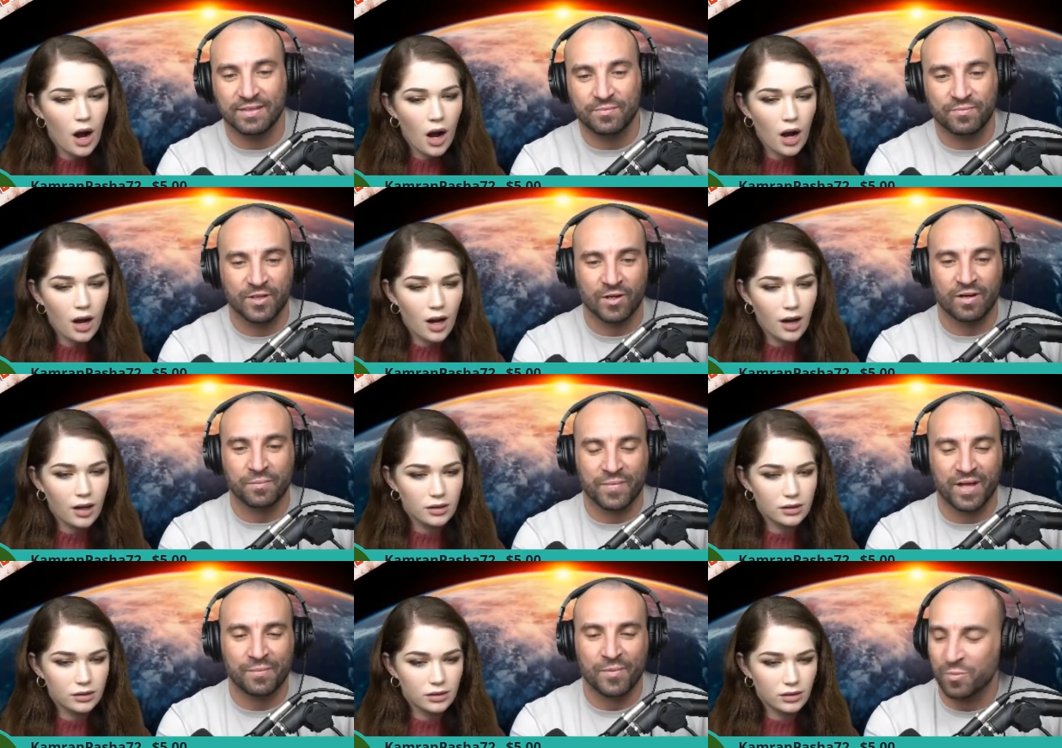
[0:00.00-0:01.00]
Speaker 1: you know I'm
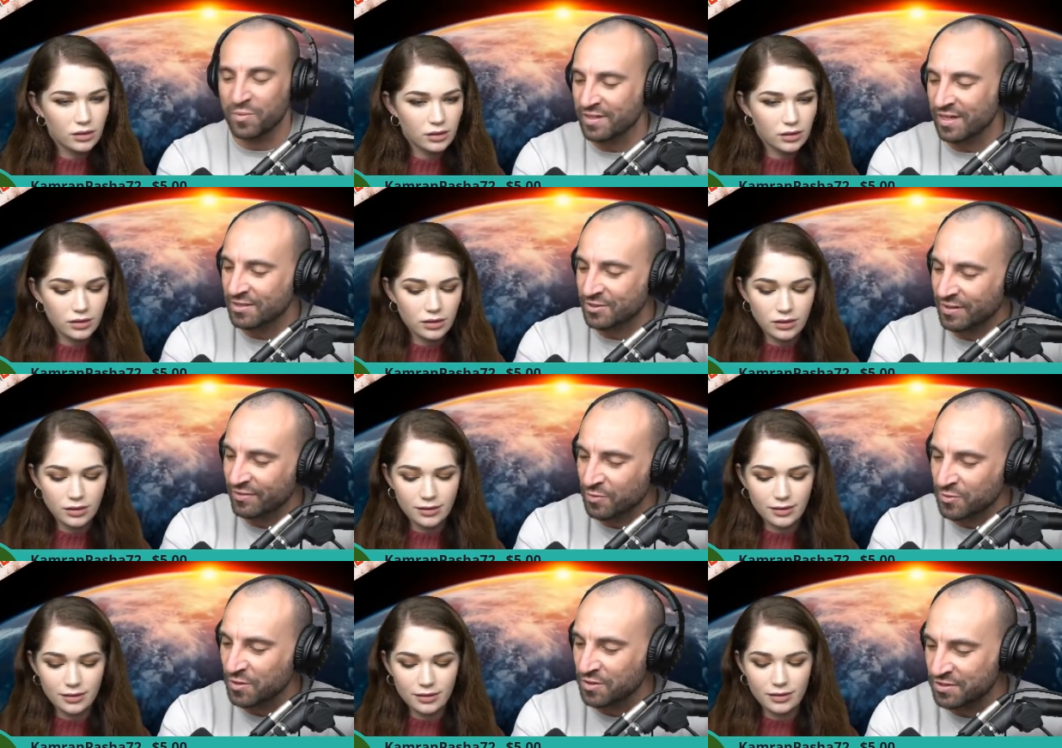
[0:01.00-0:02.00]
open to answering everyone's
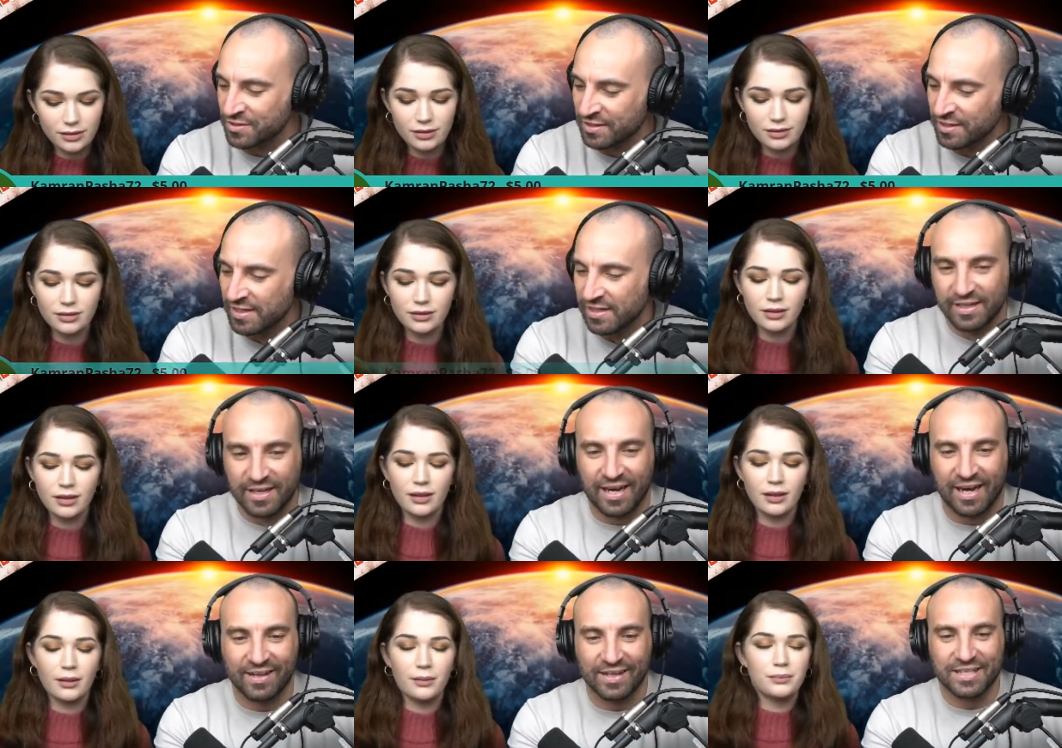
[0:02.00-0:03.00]
questions here.
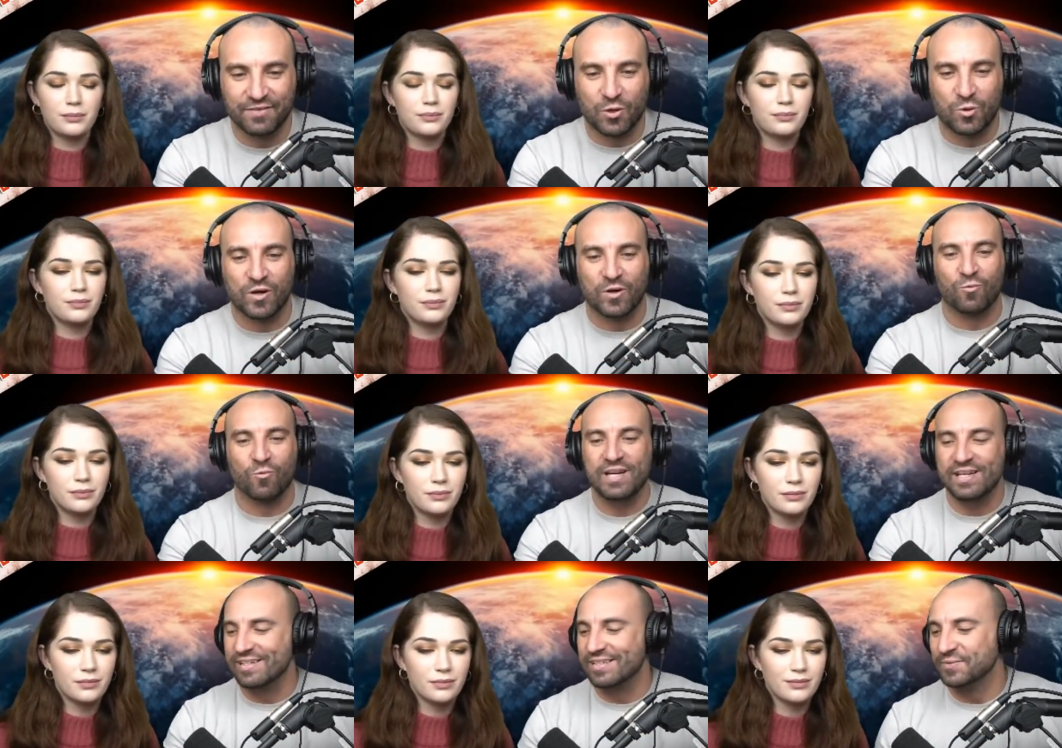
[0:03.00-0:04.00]
Let's have a quick
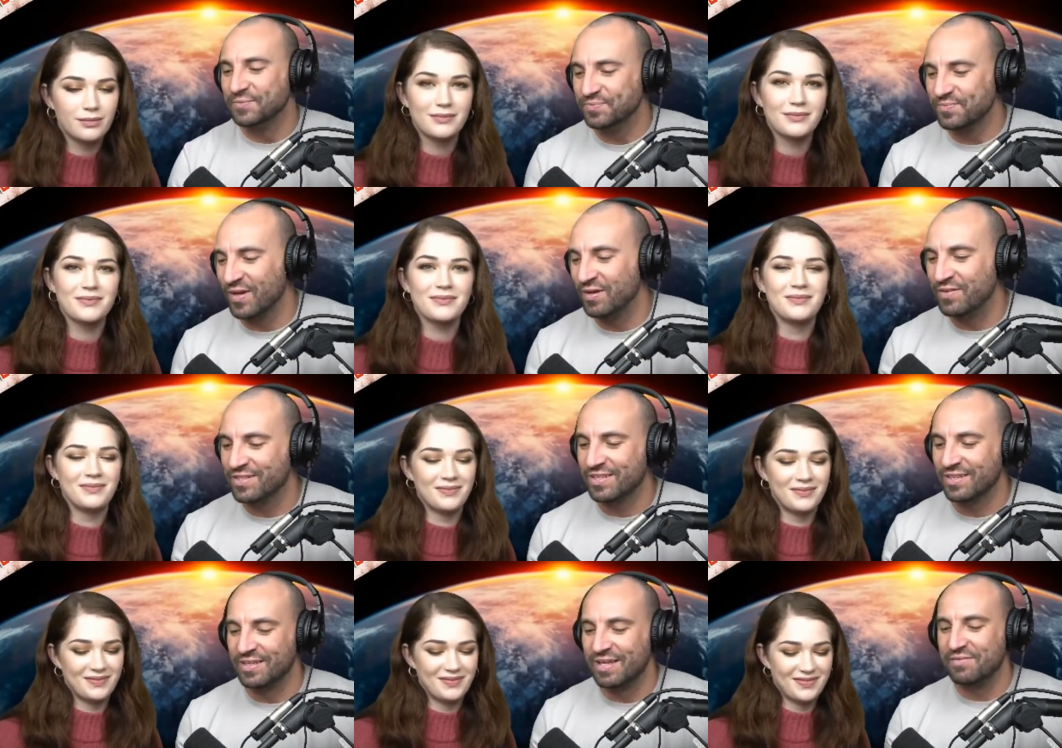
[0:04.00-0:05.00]
read of this
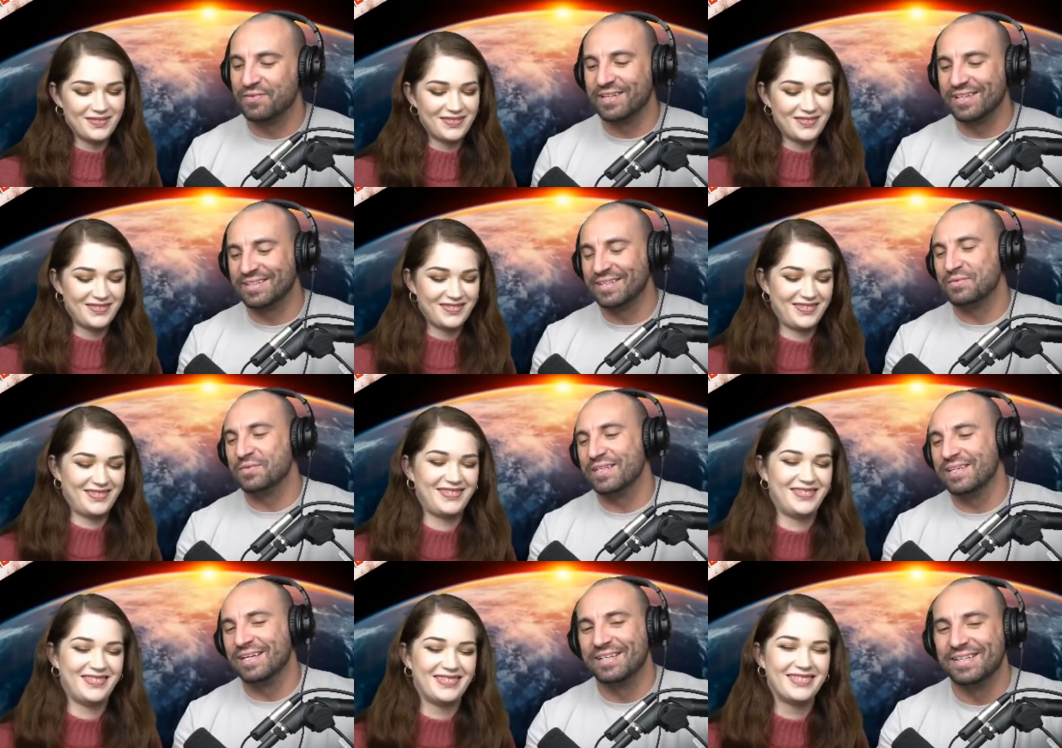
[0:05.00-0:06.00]
lovely
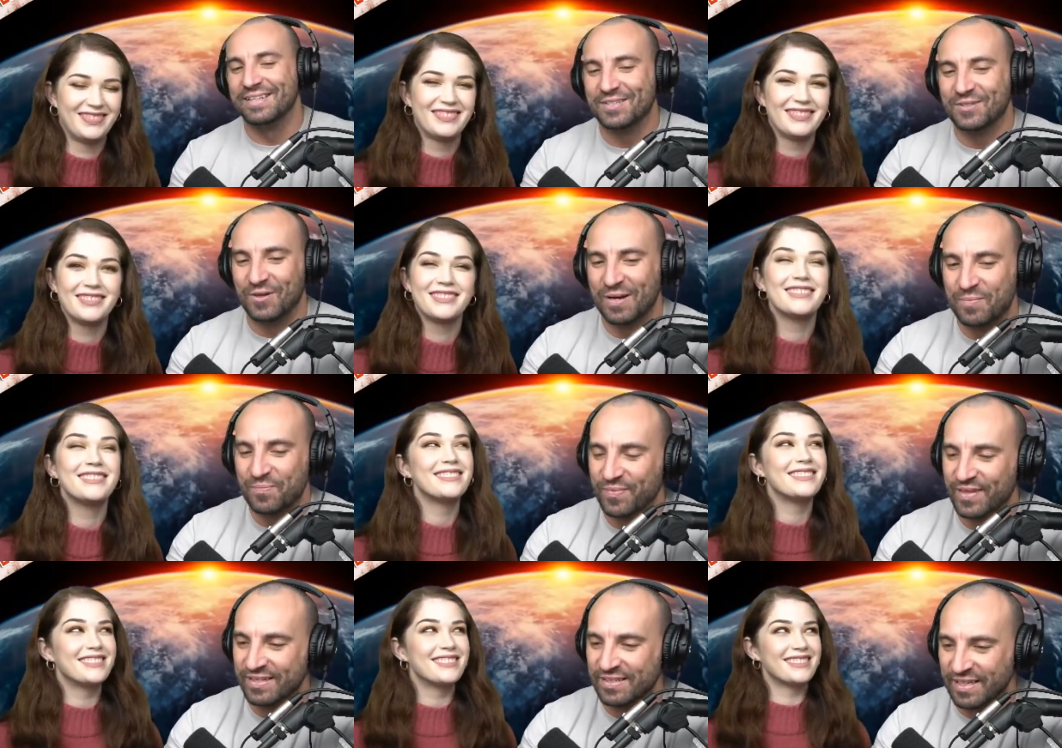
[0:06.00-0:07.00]
Instagram
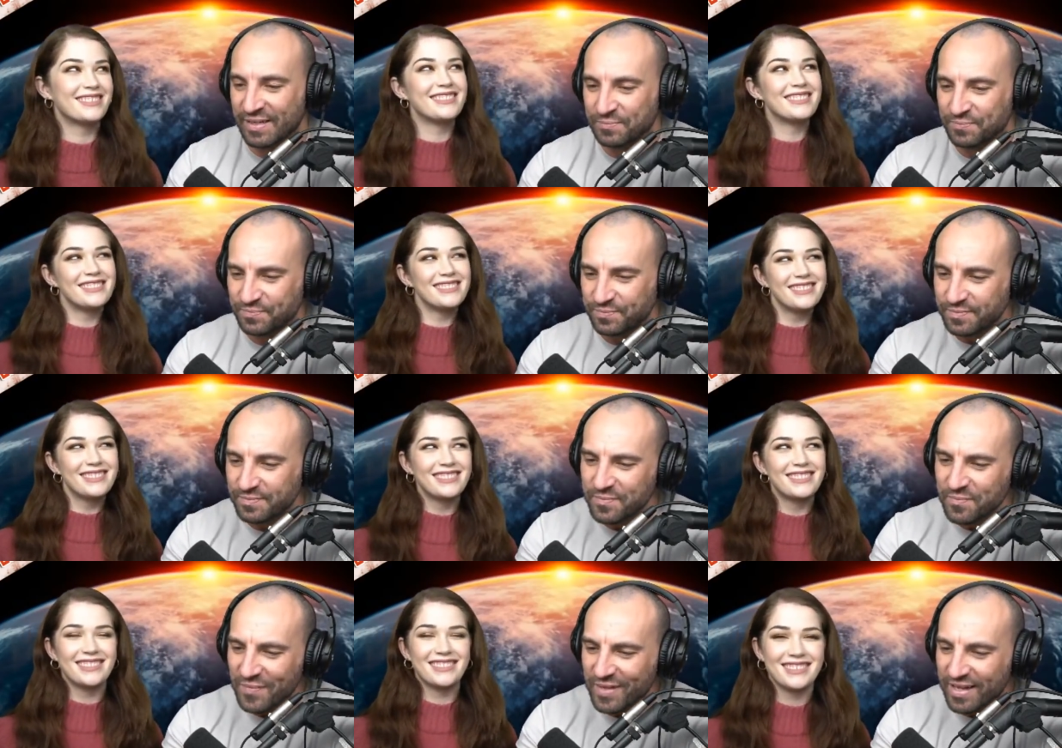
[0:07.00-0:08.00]
DM.
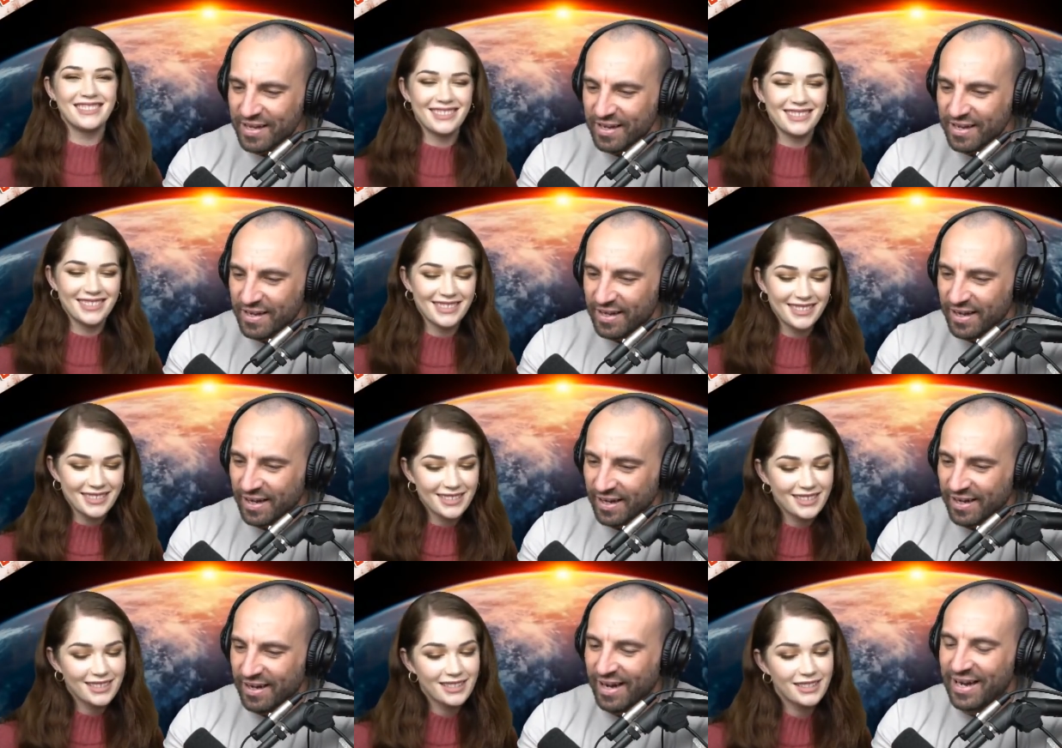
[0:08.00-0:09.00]

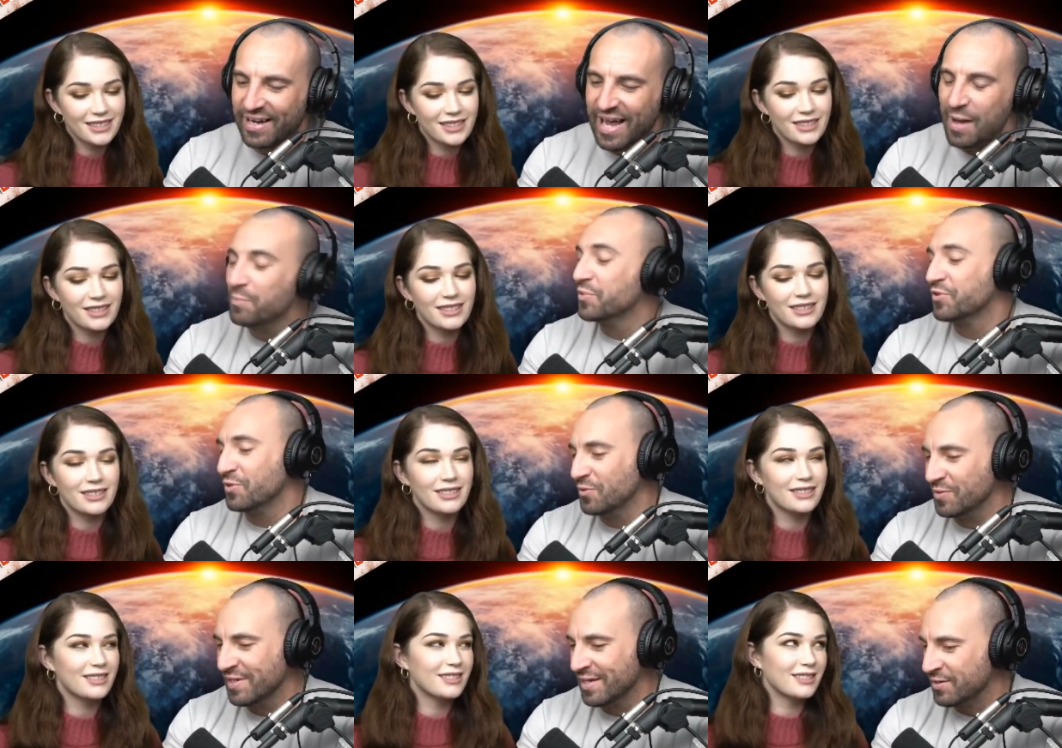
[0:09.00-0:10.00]
I
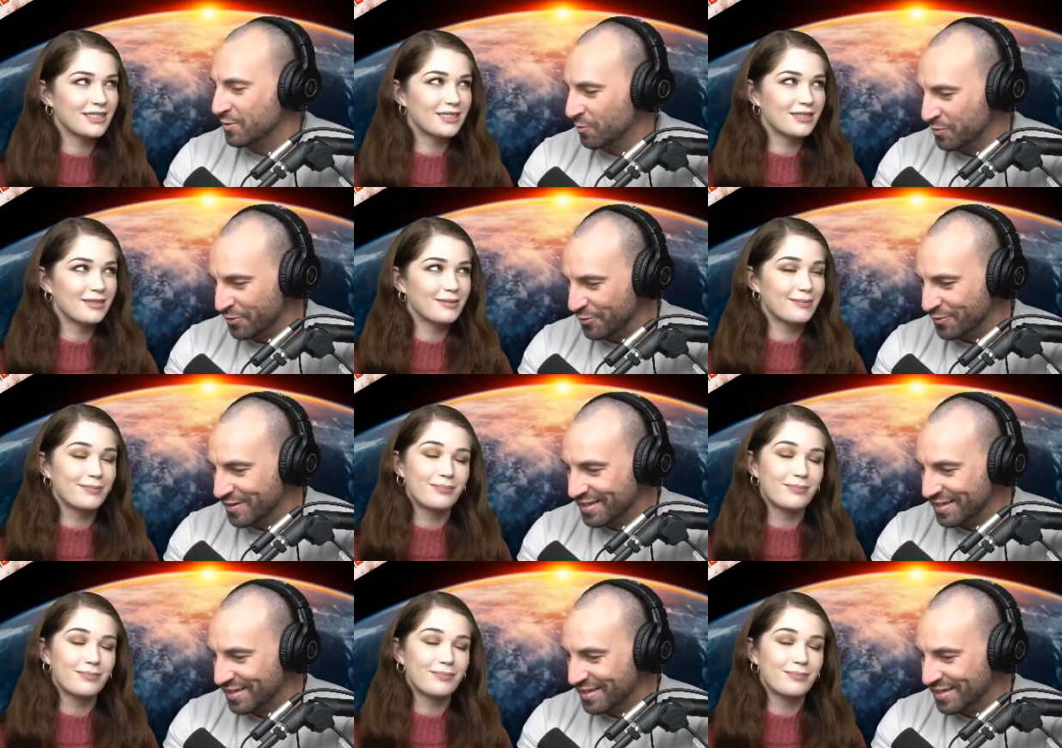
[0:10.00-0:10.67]
absolutely adore you.